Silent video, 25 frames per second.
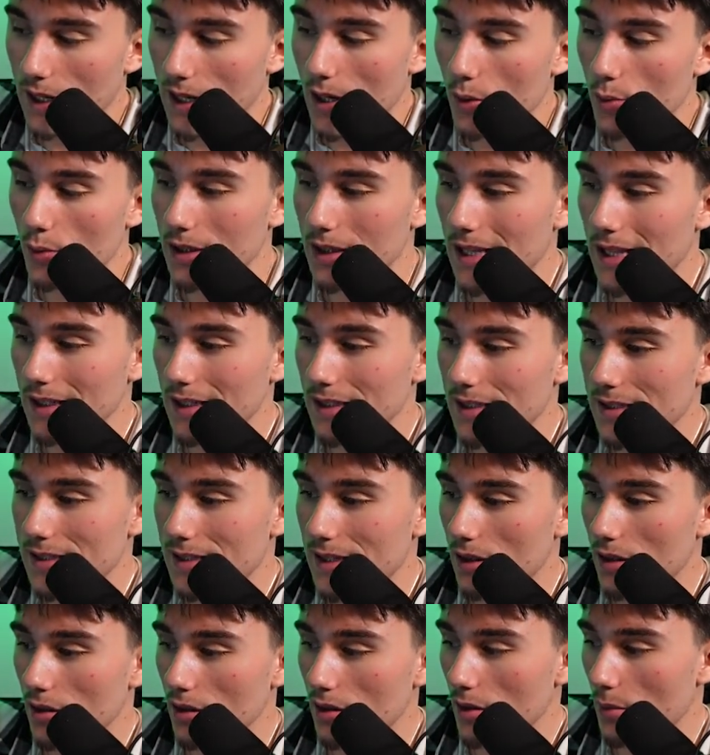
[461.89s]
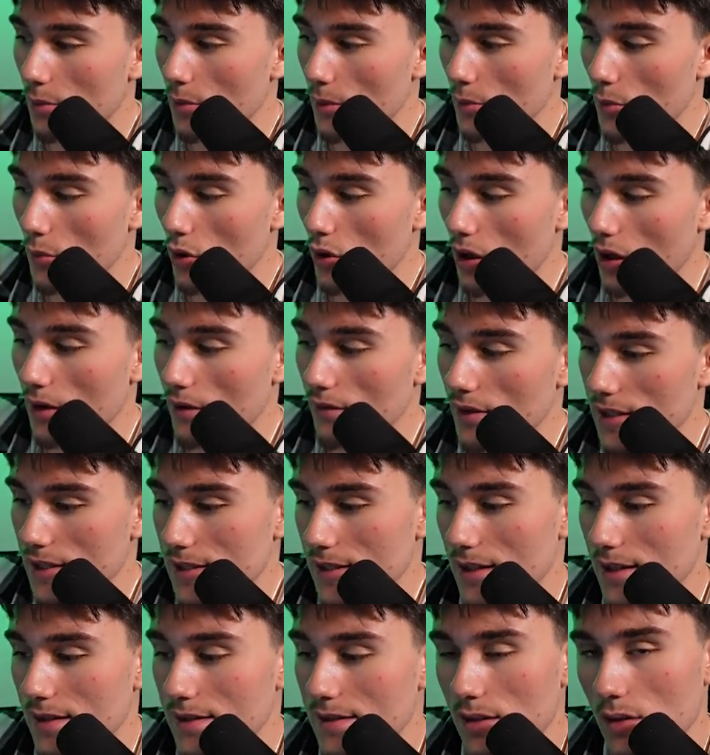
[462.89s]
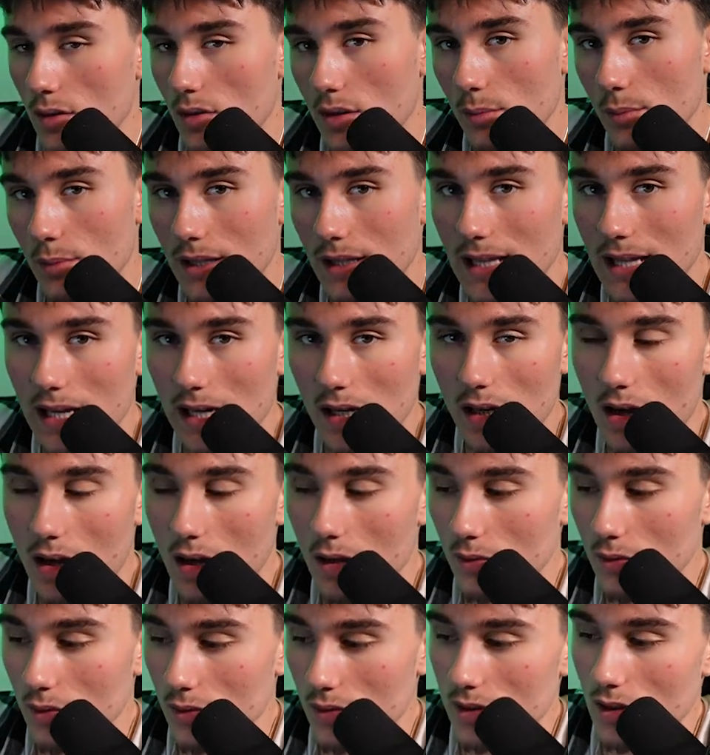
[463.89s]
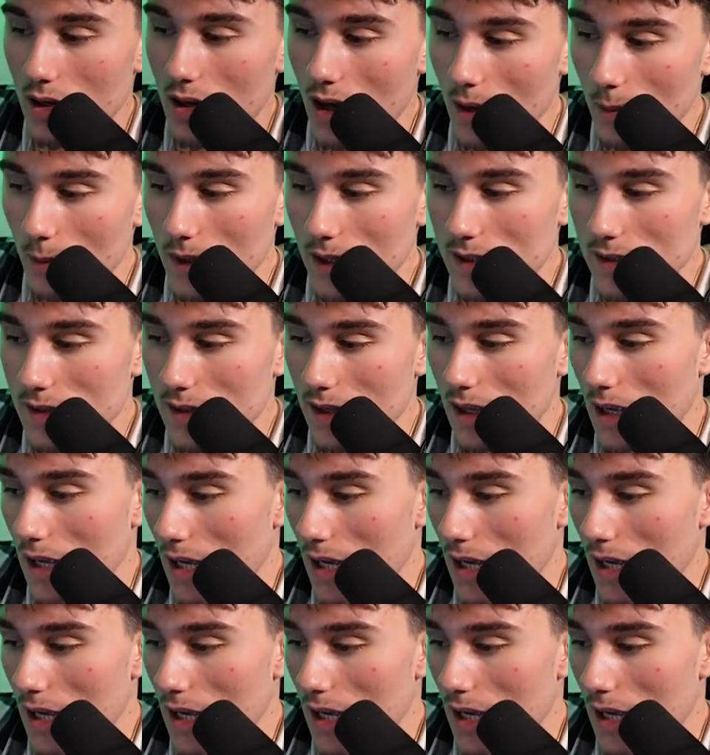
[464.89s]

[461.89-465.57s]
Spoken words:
I would like to see a little bit more. Obviously, it's going to be that those comments,